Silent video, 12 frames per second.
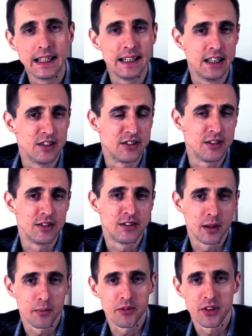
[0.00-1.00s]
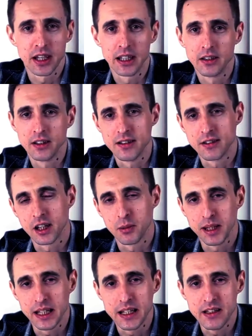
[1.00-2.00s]
this is something that is going to
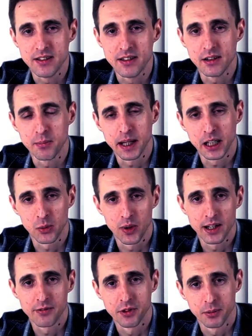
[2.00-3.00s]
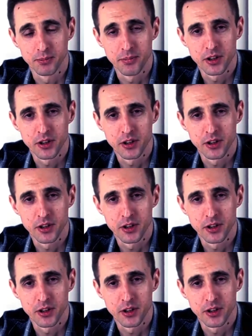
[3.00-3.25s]
be easy to back away from.